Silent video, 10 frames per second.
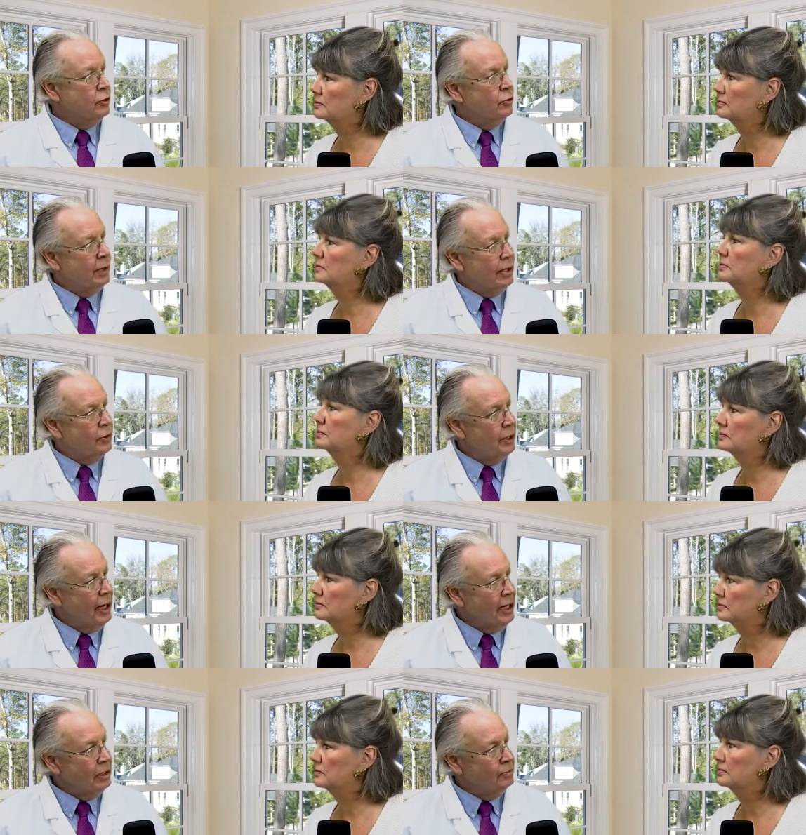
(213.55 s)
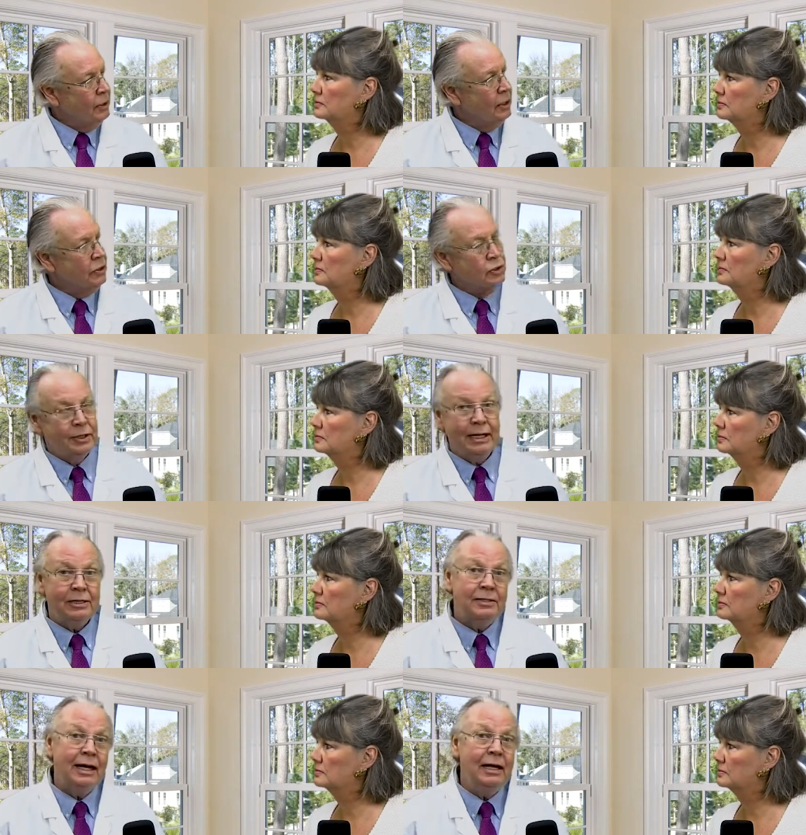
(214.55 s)
Speaker 1: throughout the night? Because the
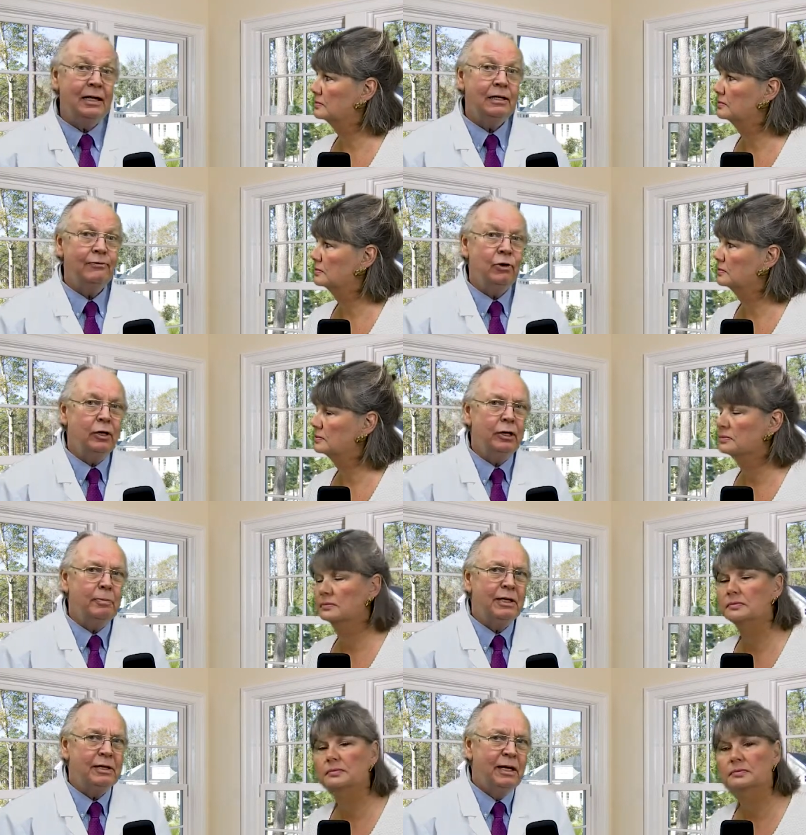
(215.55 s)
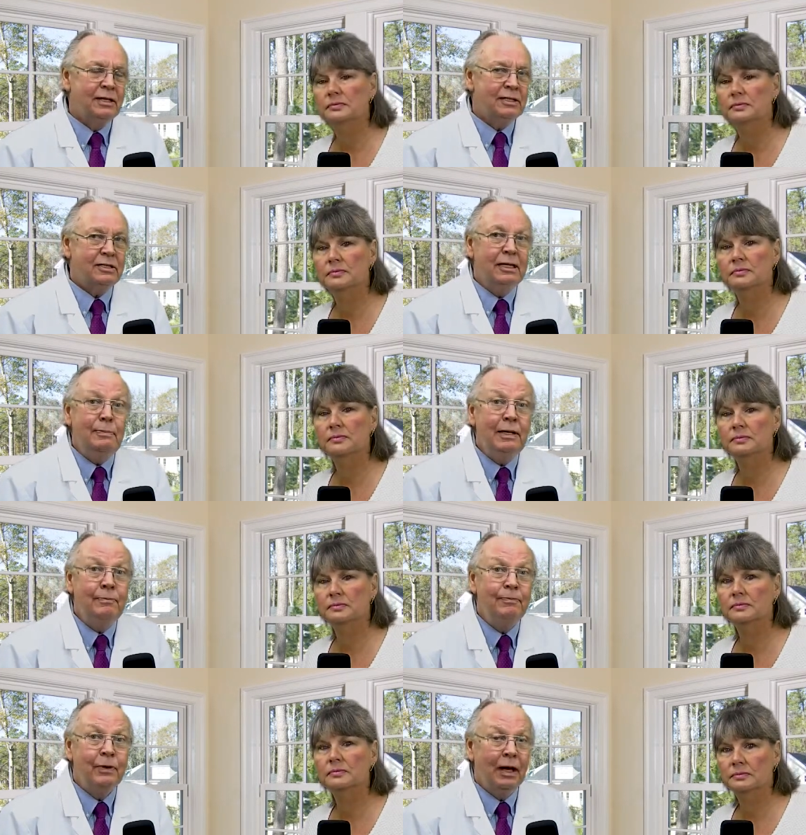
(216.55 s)
next day, if you're a little bit
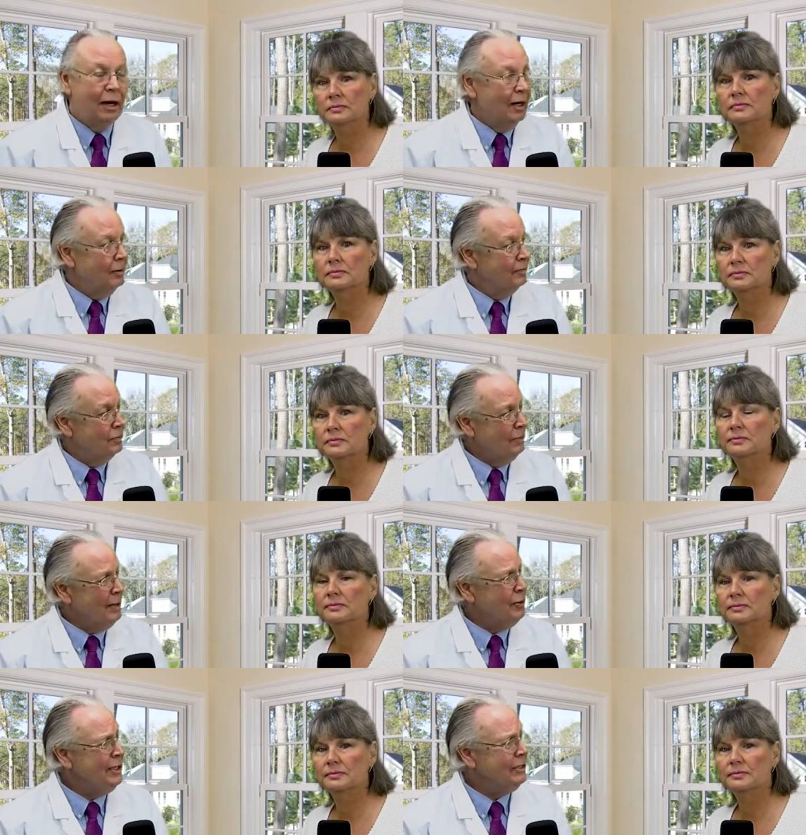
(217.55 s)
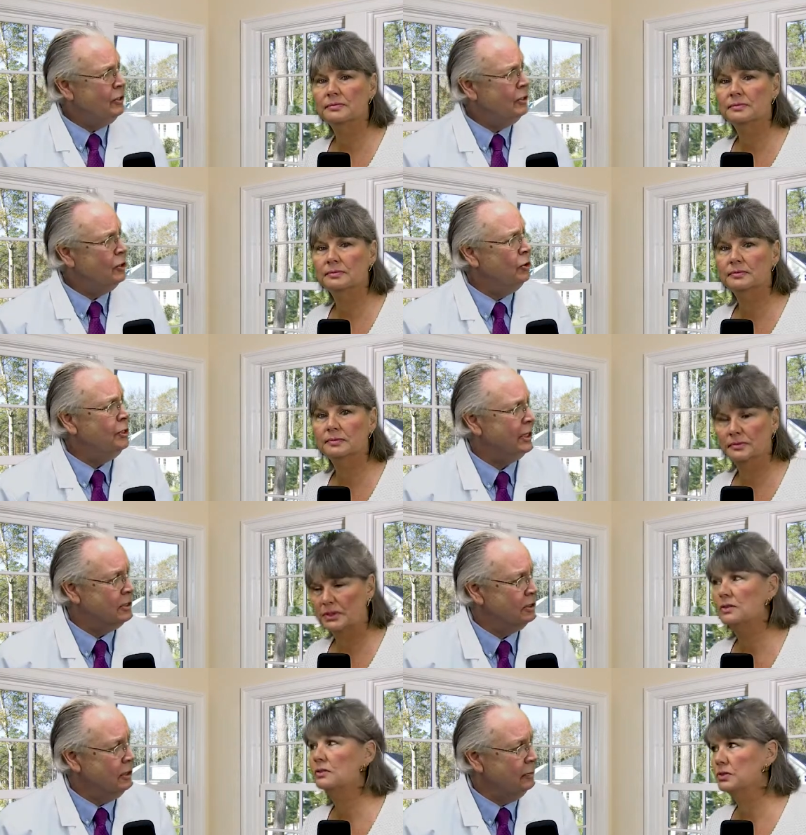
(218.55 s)
sleepy, um, maybe you didn't get a good night's
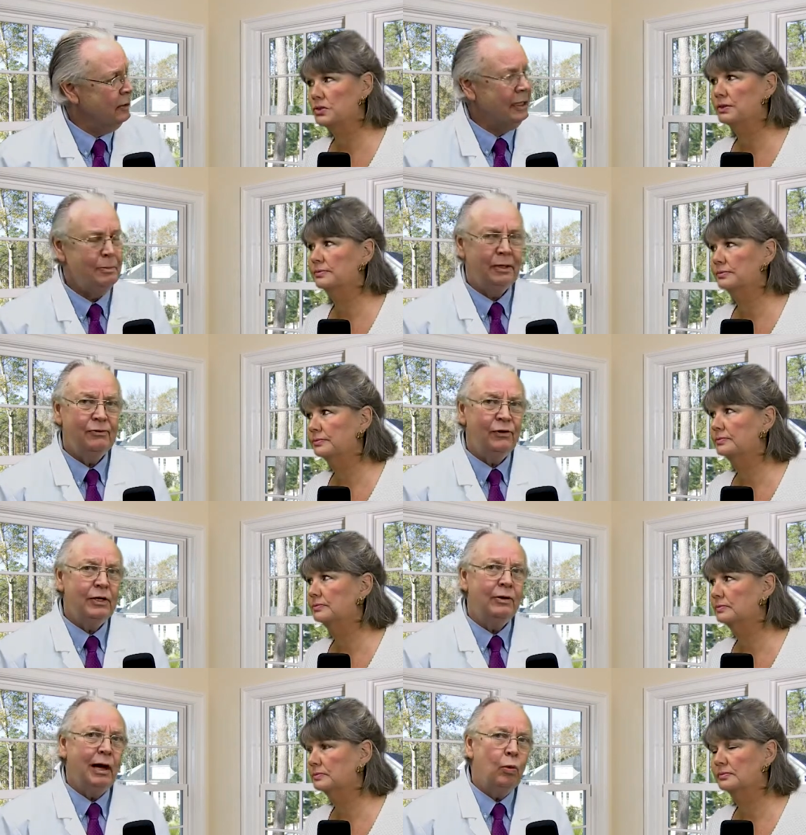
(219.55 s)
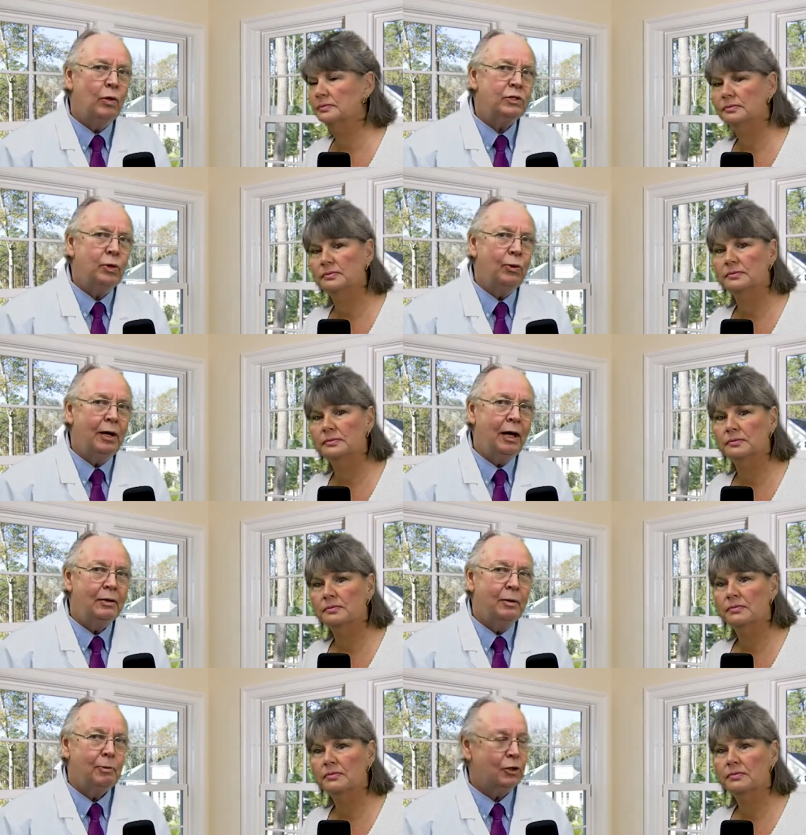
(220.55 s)
sleep. Sure. You maybe figure out what's going
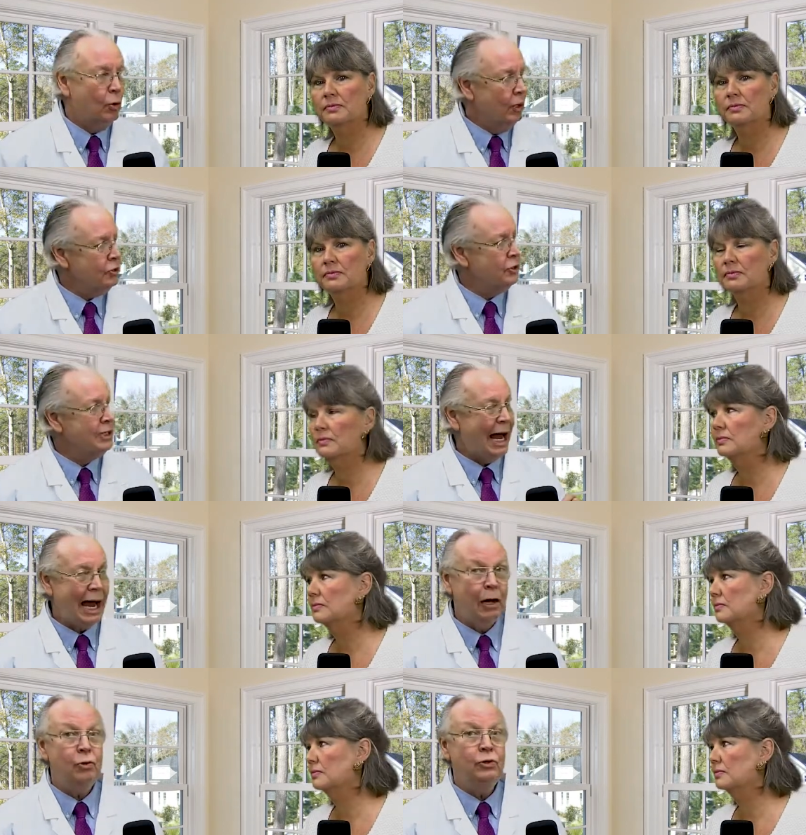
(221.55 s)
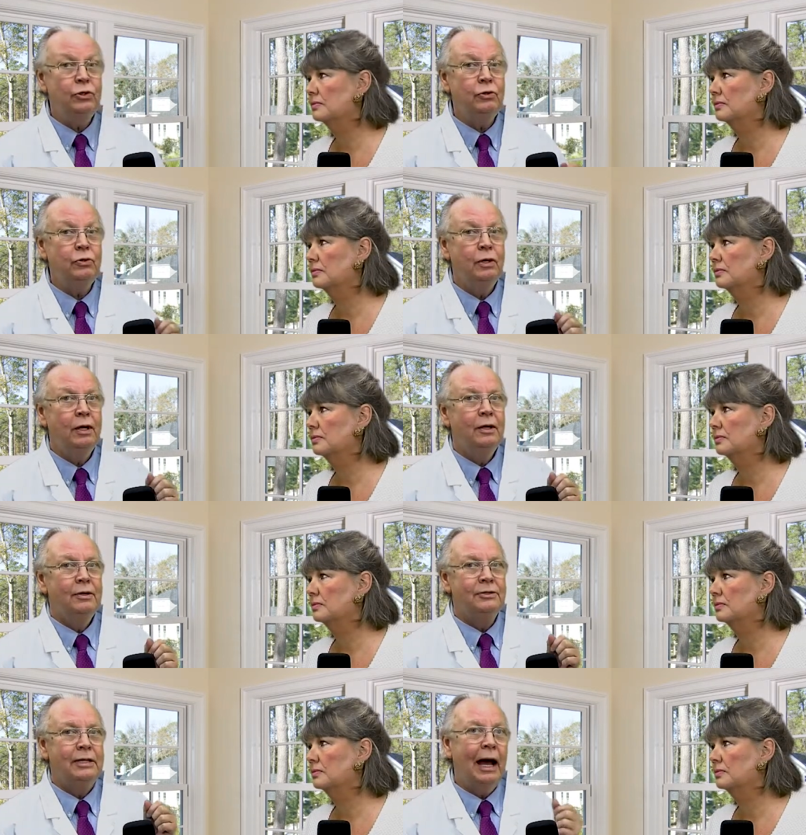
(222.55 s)
on. But the question is, how do you
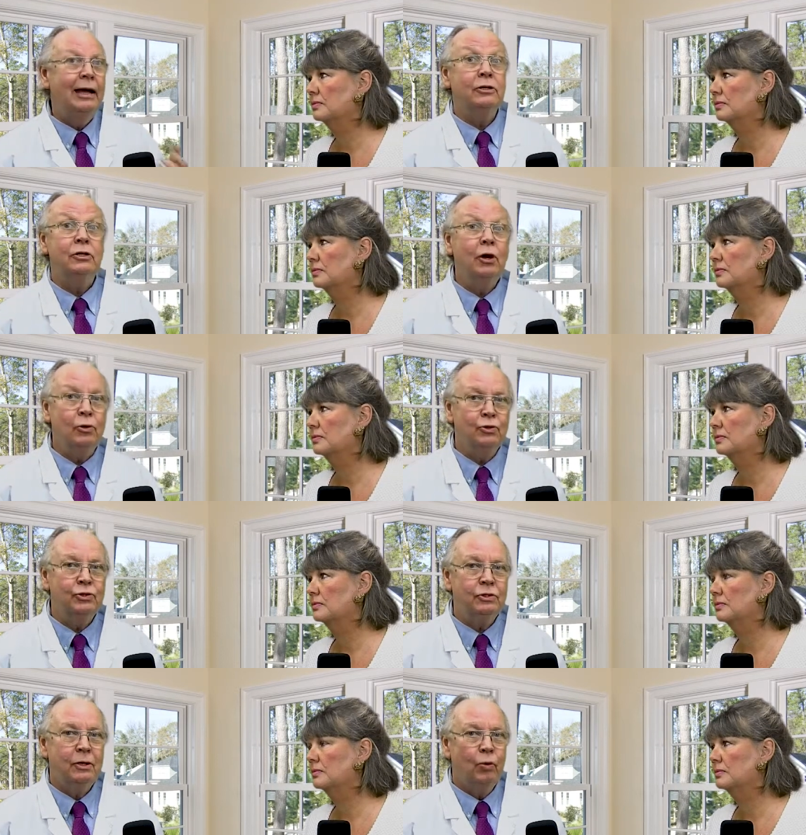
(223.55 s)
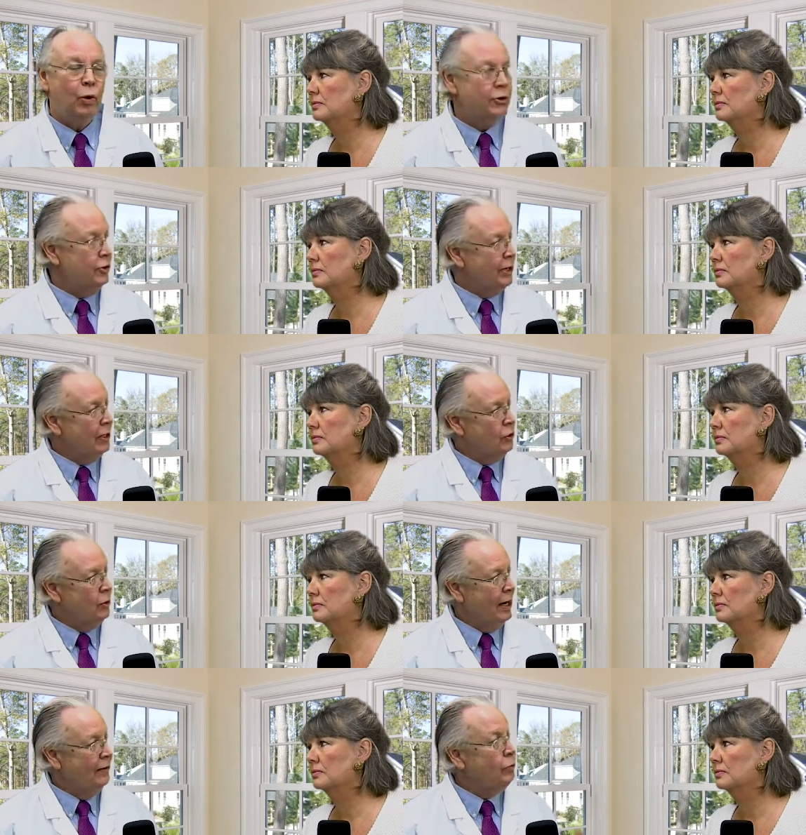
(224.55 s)
diagnose whether or not you
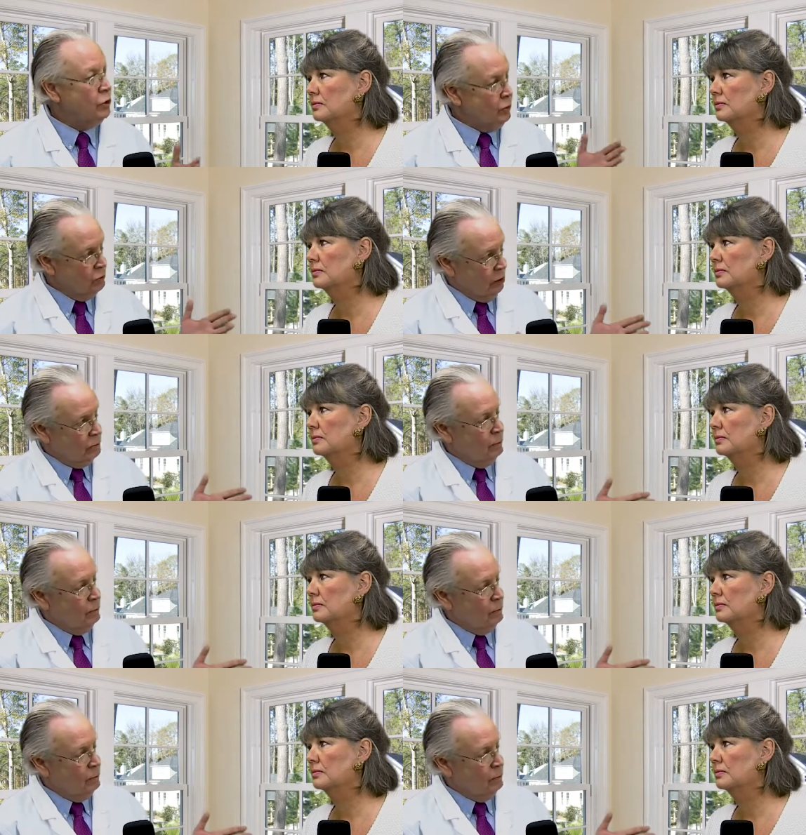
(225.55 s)
have what you talked